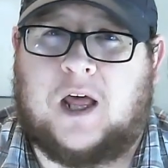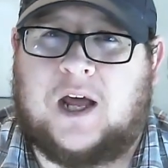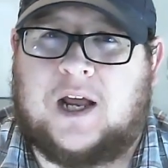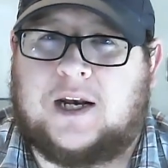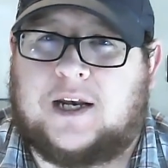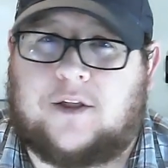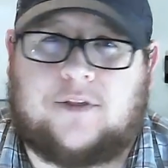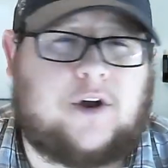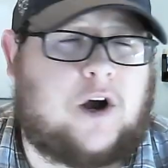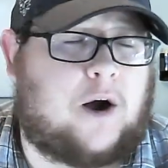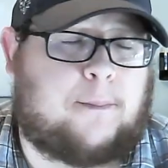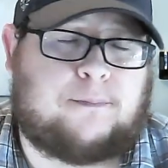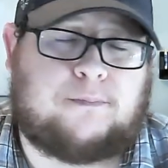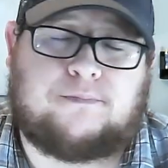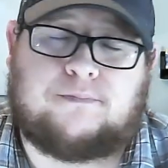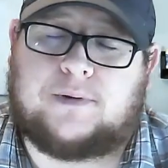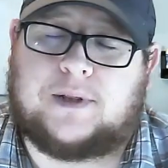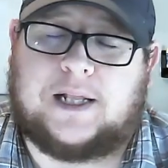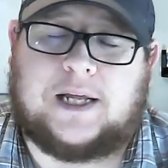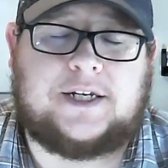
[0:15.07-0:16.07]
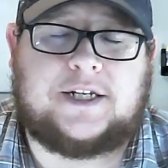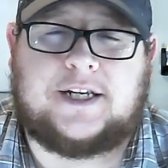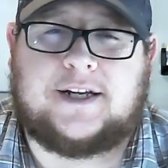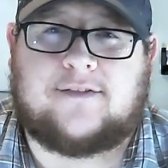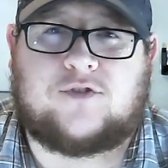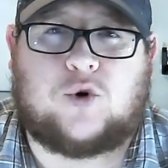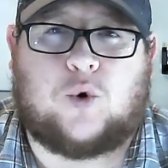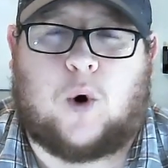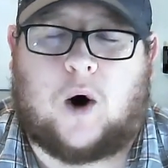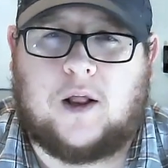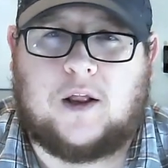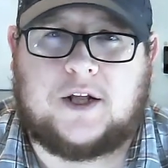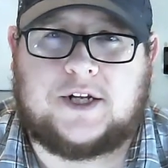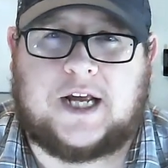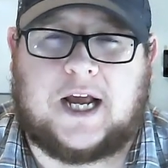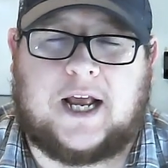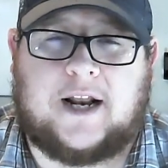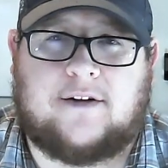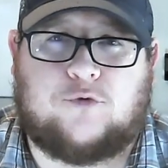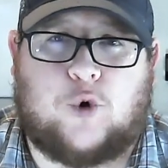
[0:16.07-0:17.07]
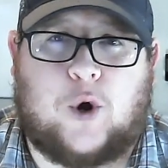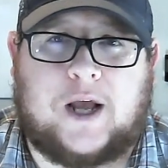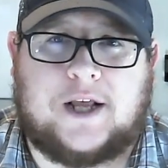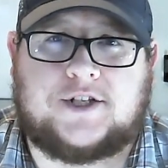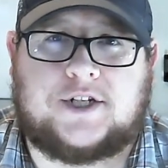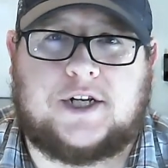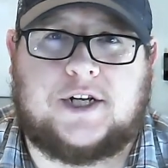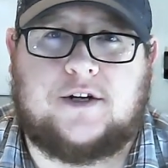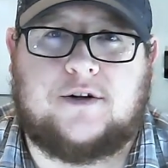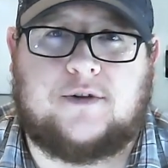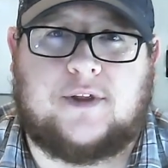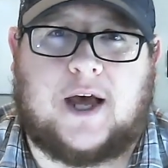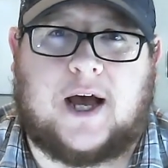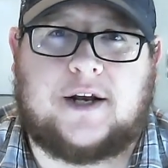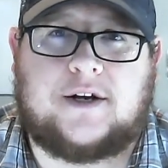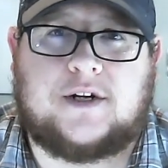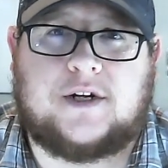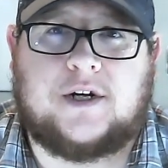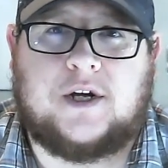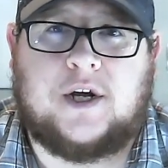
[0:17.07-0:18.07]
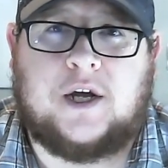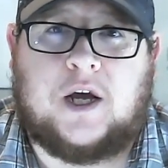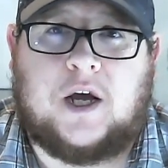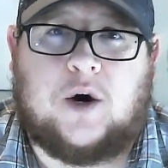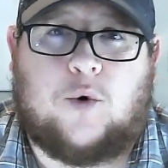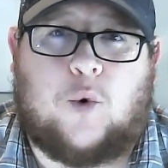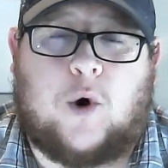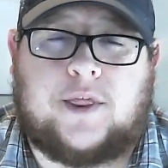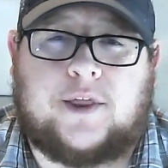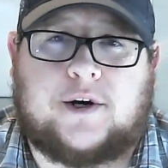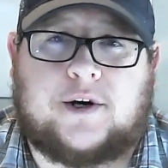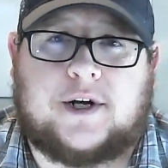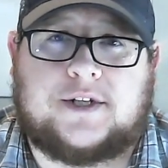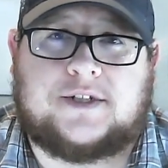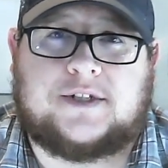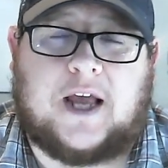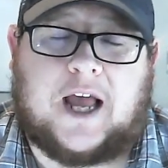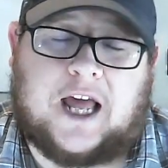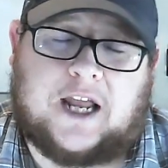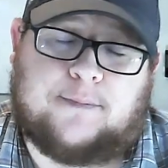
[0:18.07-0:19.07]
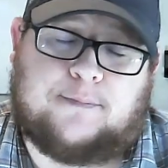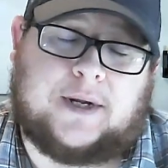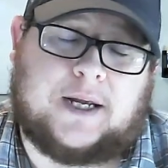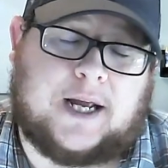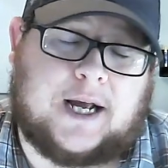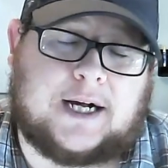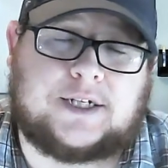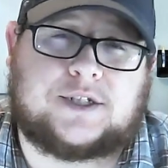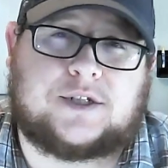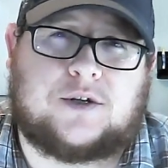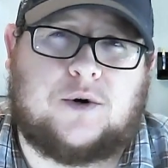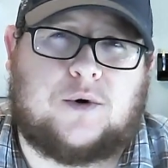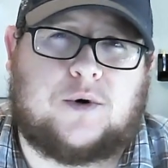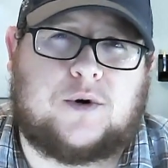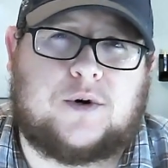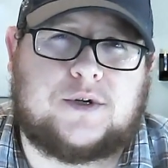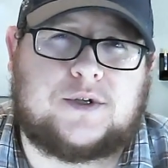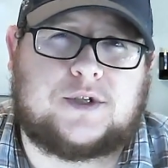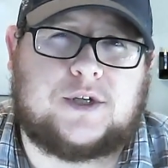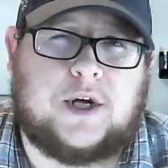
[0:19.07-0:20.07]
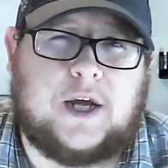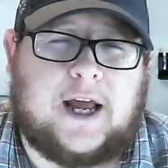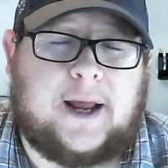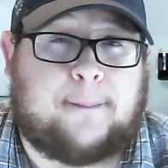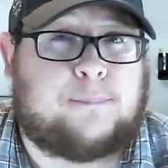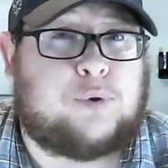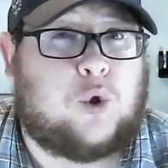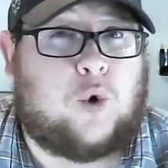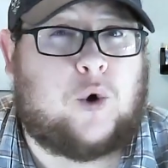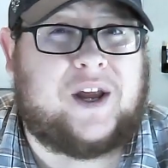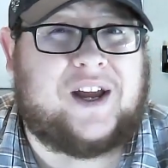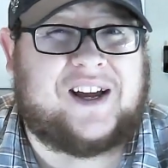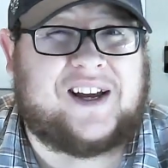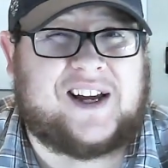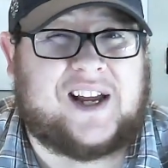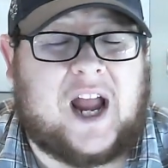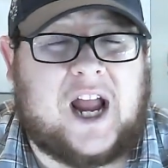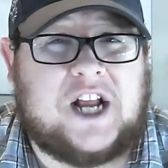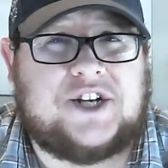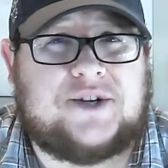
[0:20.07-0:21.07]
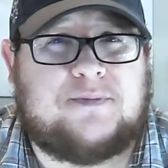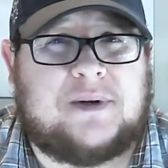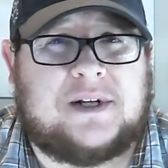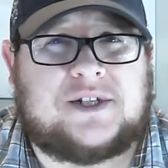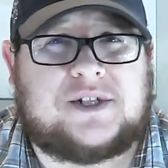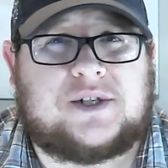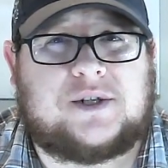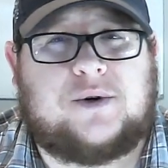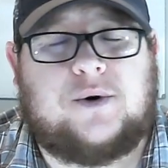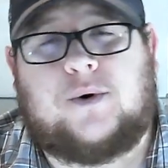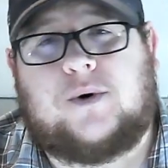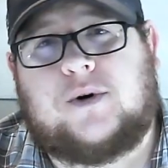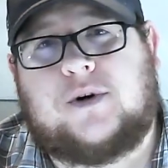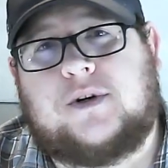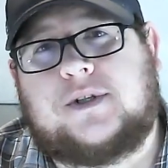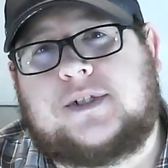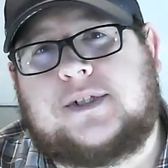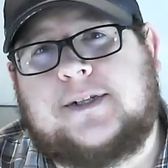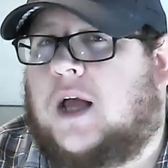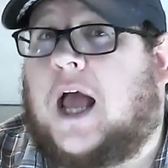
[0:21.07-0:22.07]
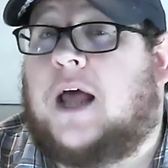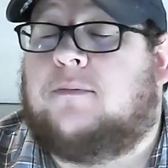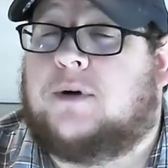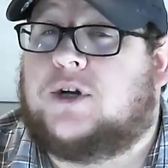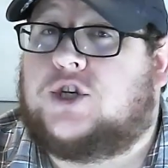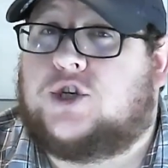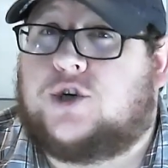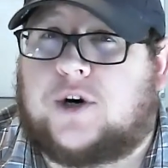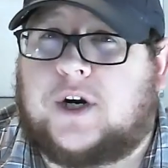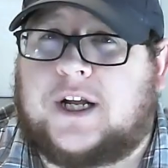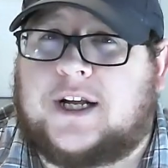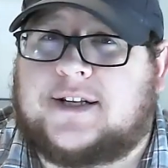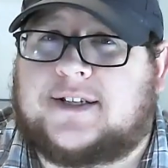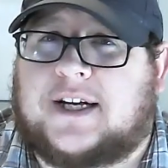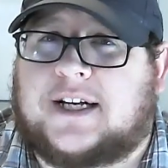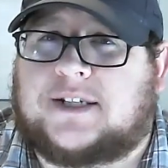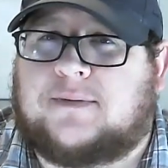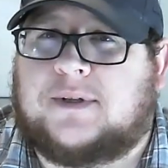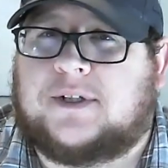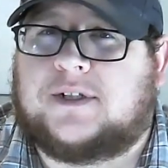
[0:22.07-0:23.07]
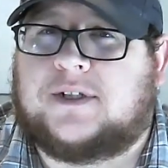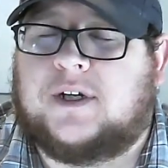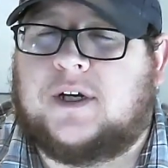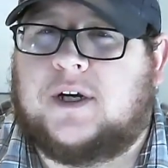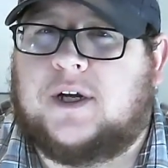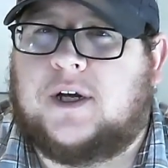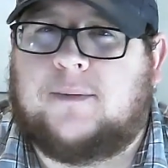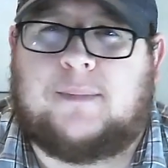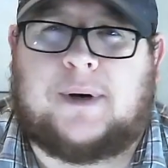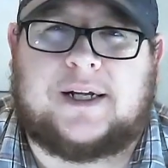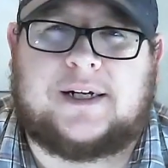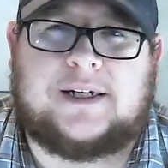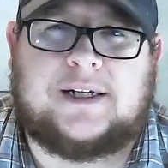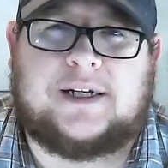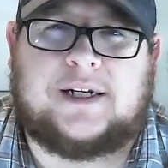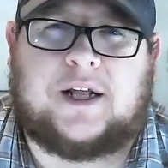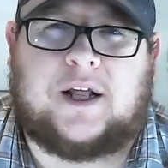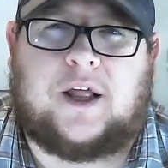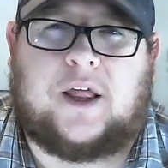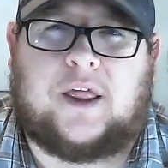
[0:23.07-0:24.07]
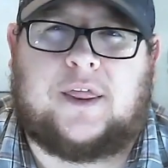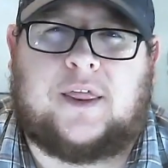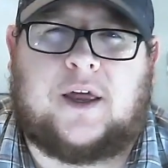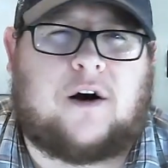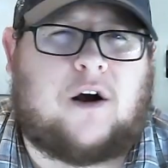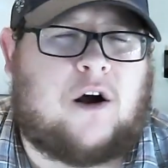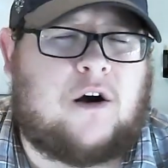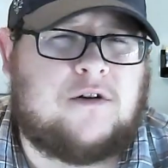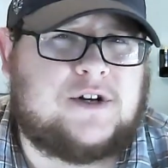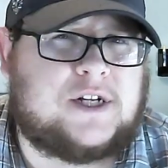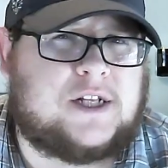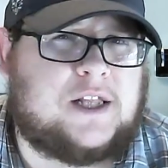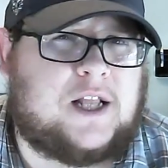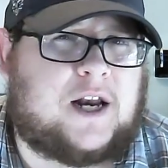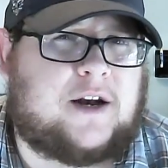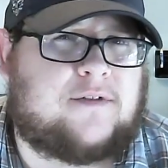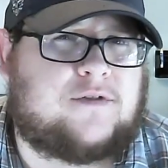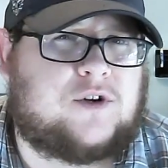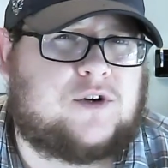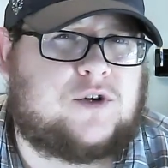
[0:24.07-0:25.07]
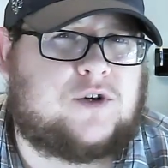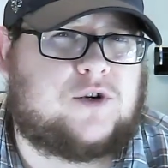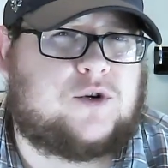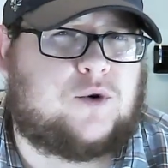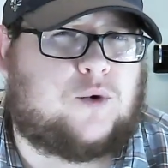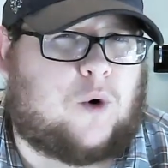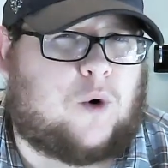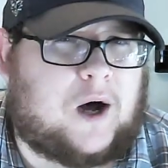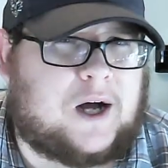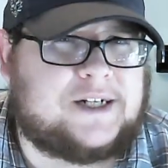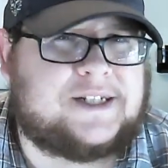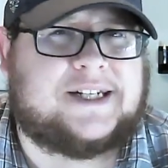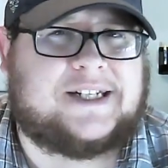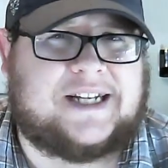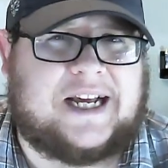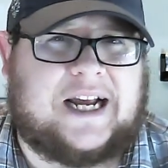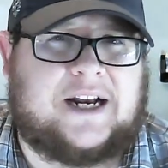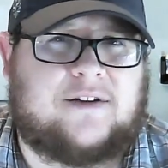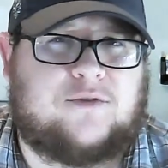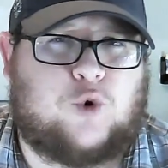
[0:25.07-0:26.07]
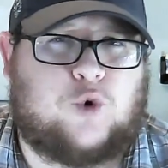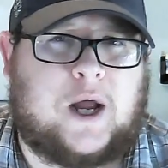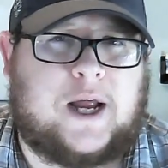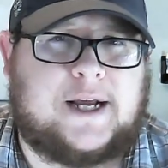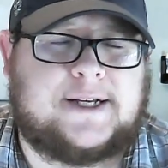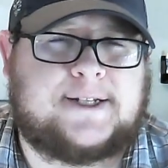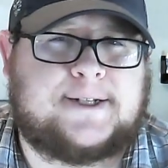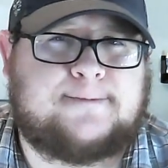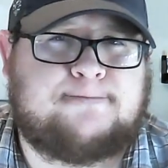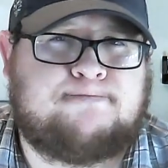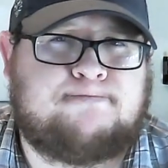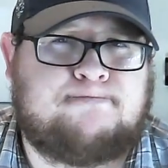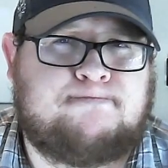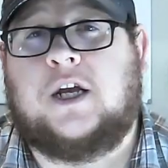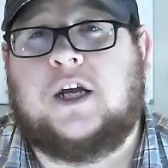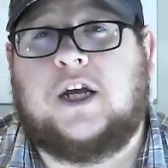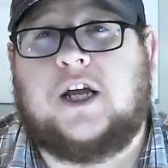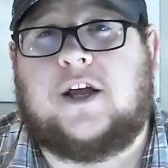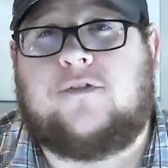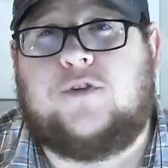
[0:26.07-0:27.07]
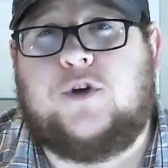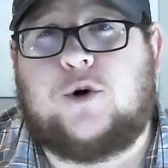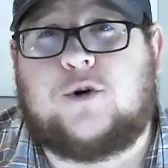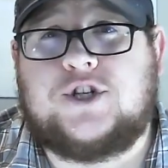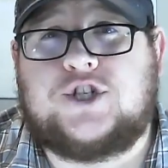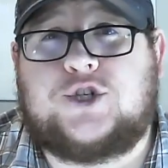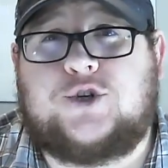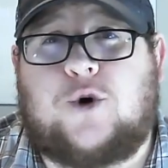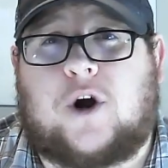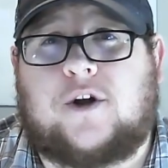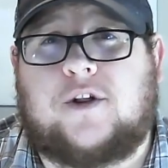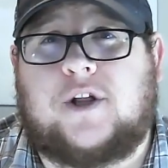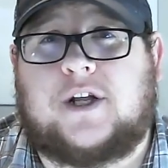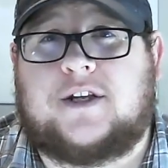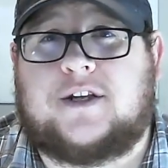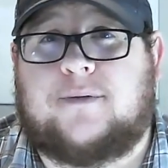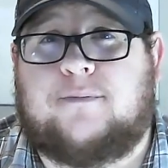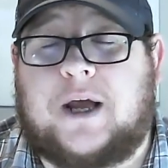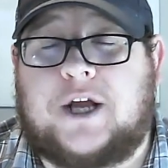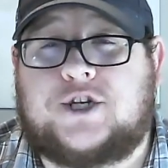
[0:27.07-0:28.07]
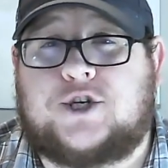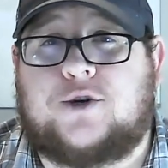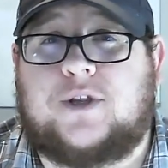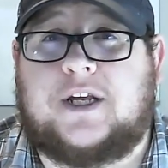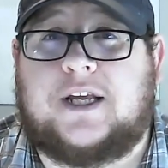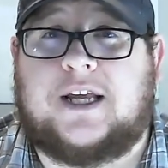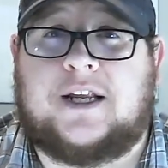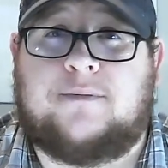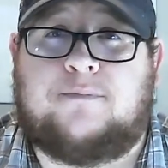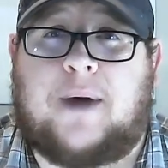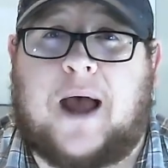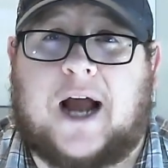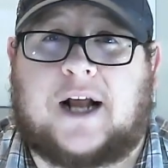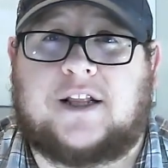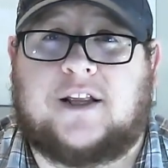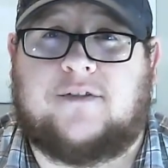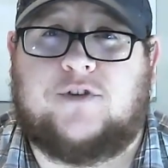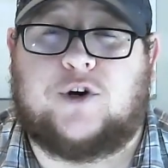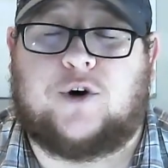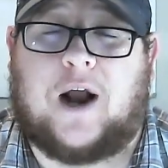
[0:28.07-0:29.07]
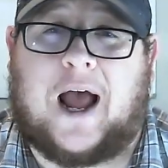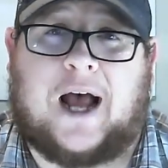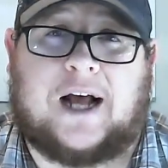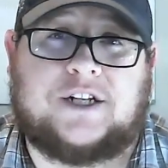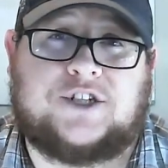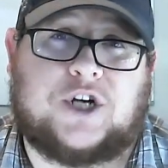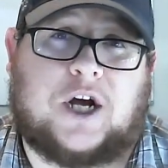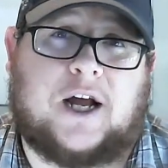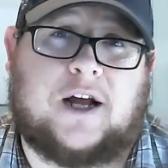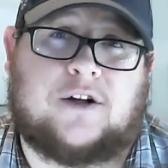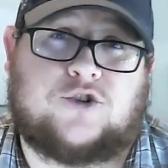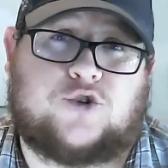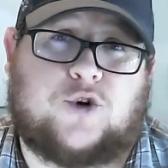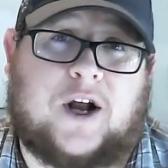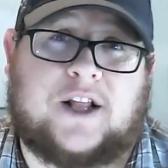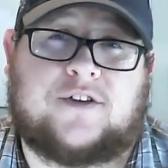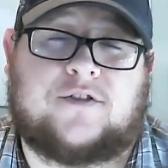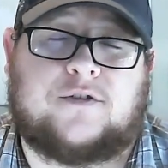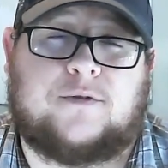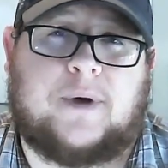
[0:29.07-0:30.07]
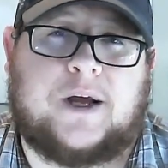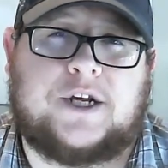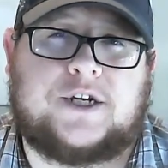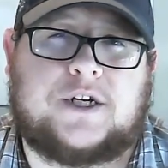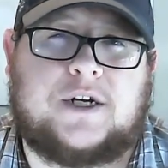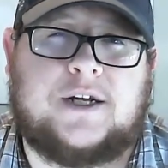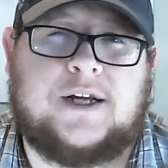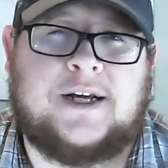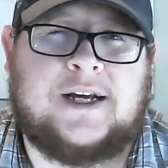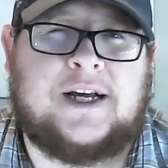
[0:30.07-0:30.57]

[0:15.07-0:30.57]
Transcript: Now, there are plenty of qualitative ways to do that, whether it's NPS scores, employee engagement scores, and maturity assessments, but there aren't a lot of quantitative ways. If you're struggling to measure the impact of your Agile transformation,